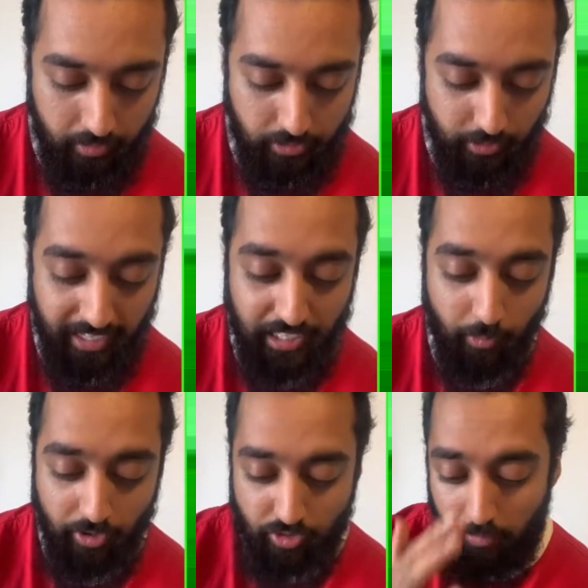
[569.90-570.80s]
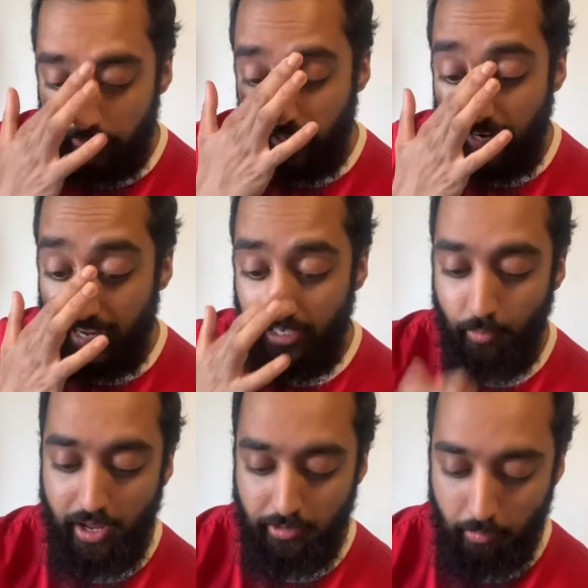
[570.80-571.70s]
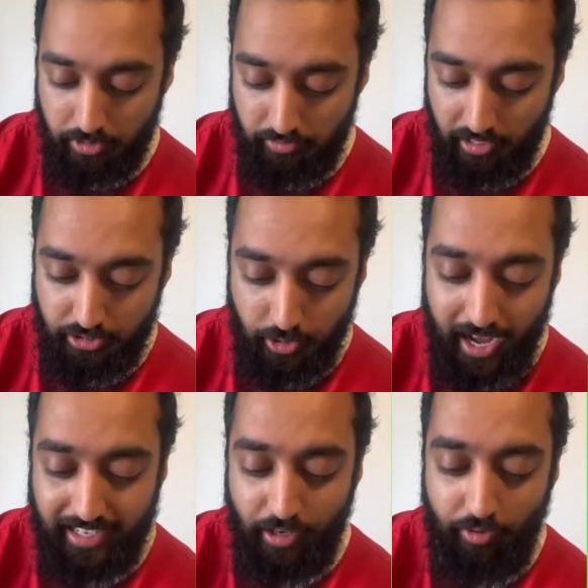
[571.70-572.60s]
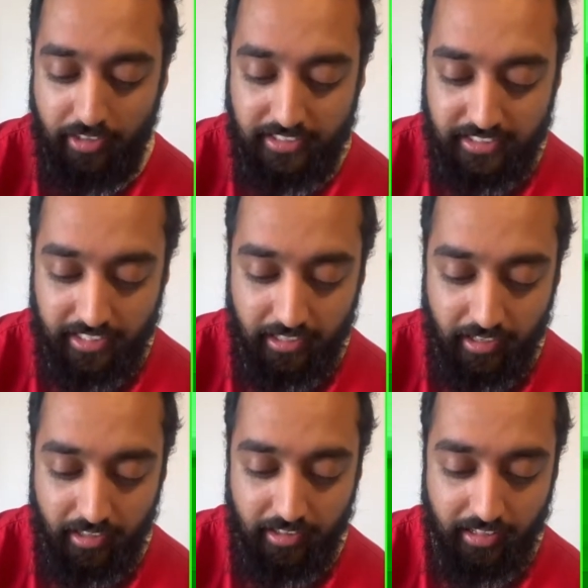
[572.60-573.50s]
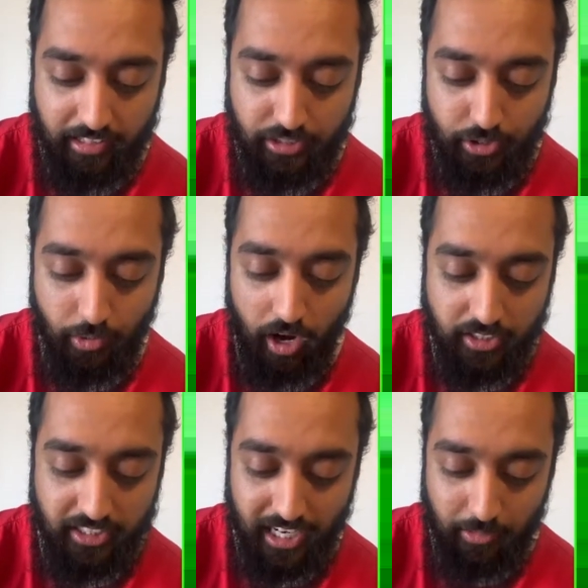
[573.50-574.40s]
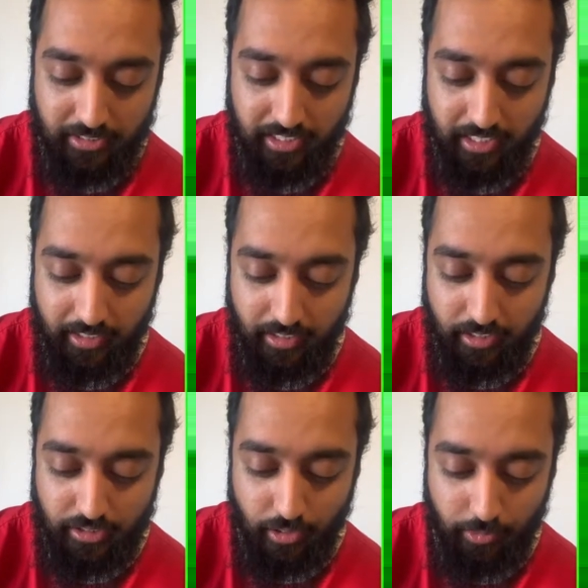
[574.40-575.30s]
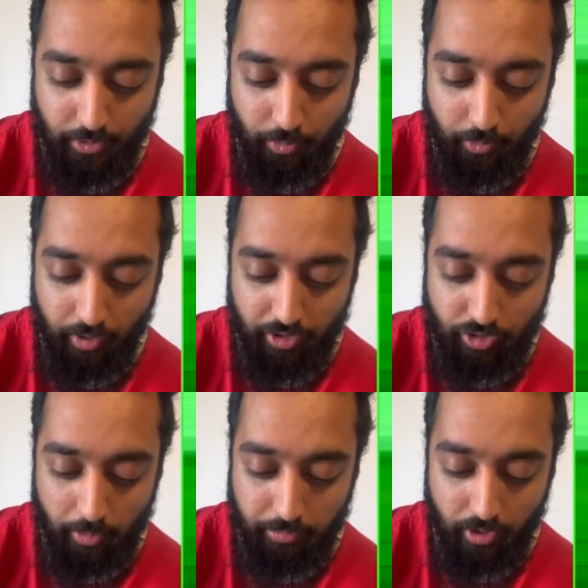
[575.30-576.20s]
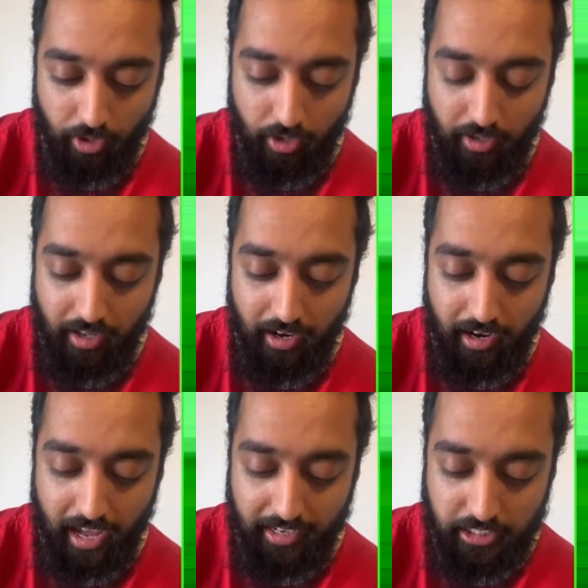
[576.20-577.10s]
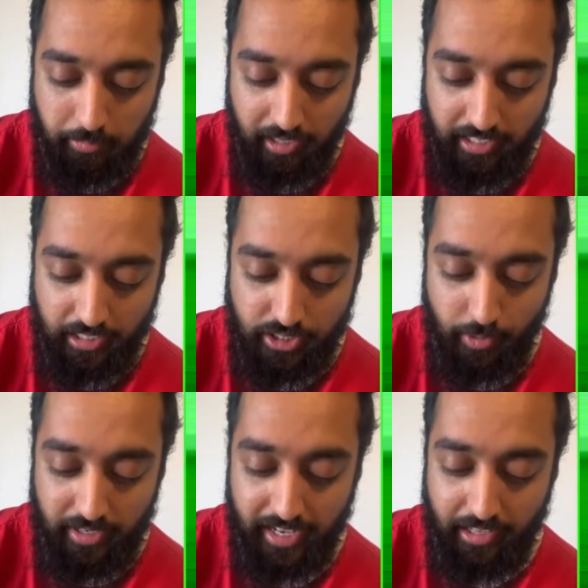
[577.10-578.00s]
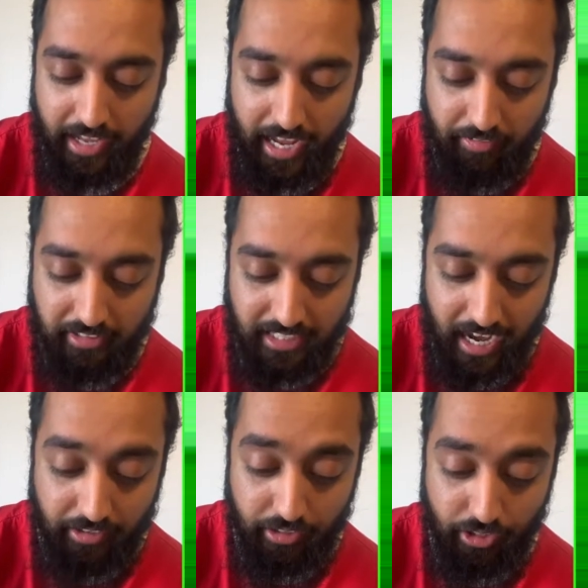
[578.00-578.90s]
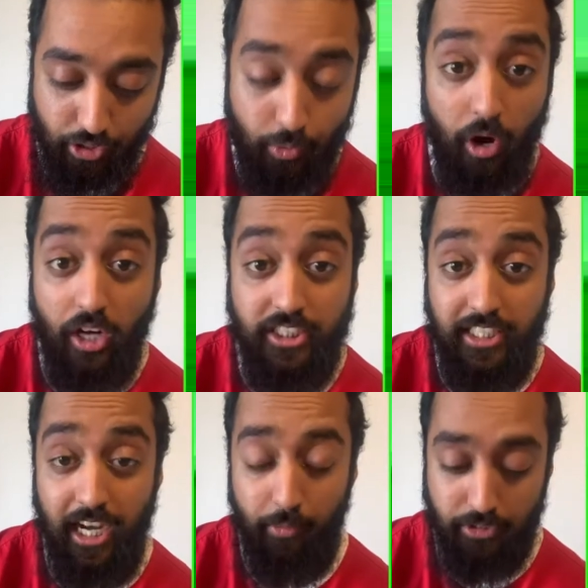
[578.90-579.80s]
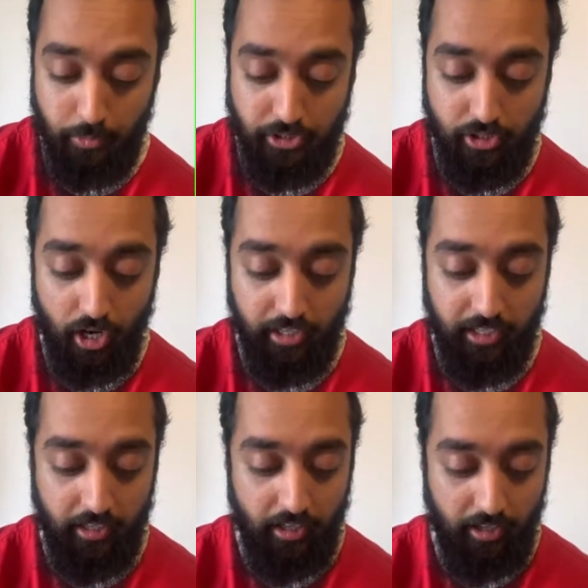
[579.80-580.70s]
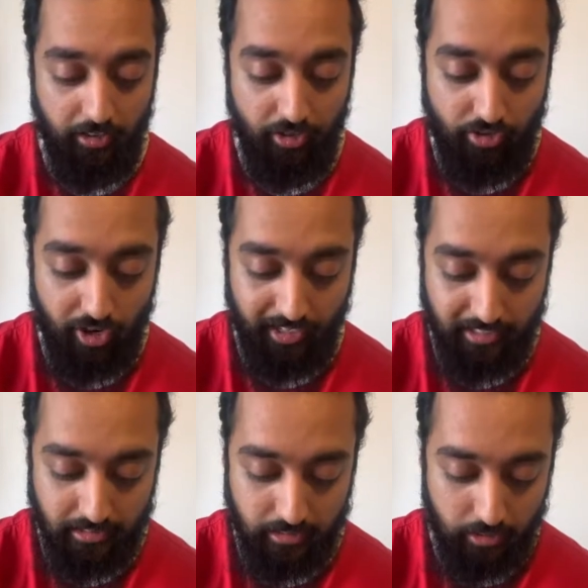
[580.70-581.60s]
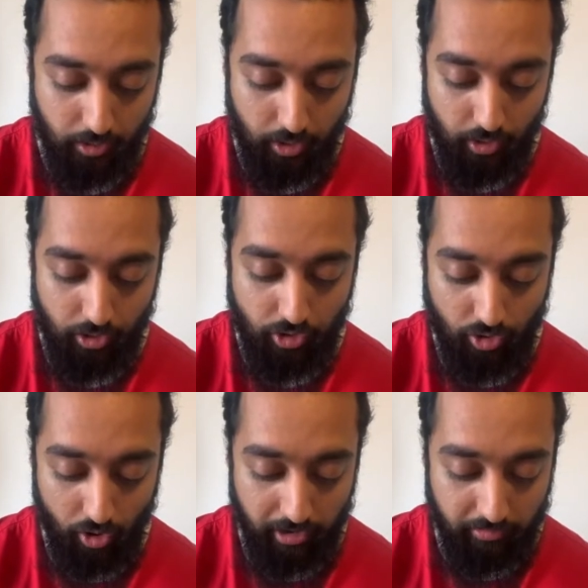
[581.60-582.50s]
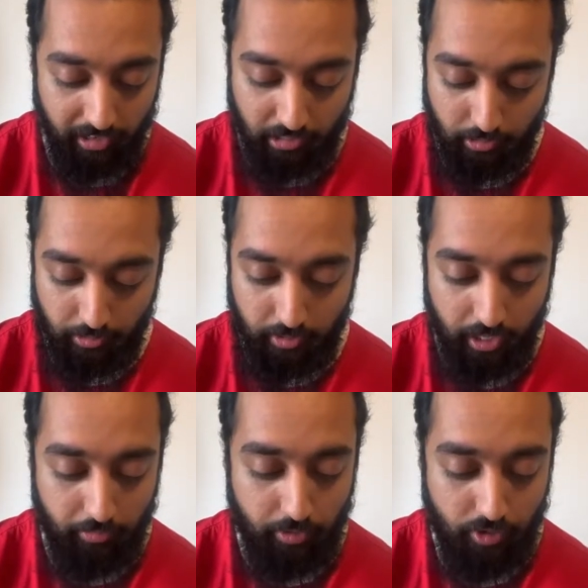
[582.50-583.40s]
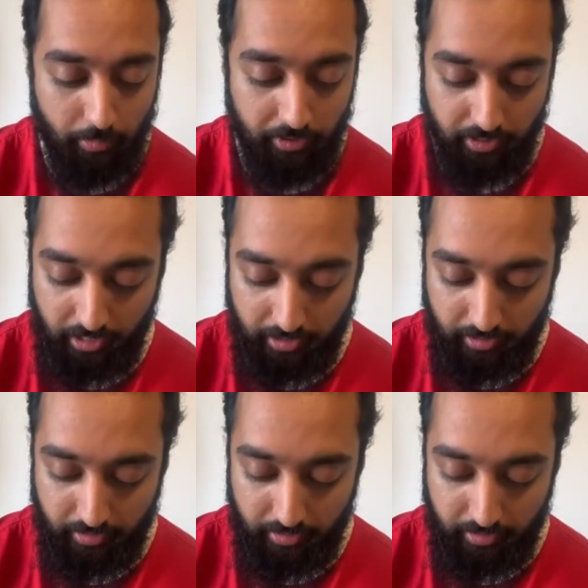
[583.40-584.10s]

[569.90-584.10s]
So again, you want to drop the lightning where the most value. So I can already see that there's 2 archer towers here. So you would want to drop your lightning spell here, so you take out the air defense and the 2 archer towers which target the dragons. Great value if we drop it there.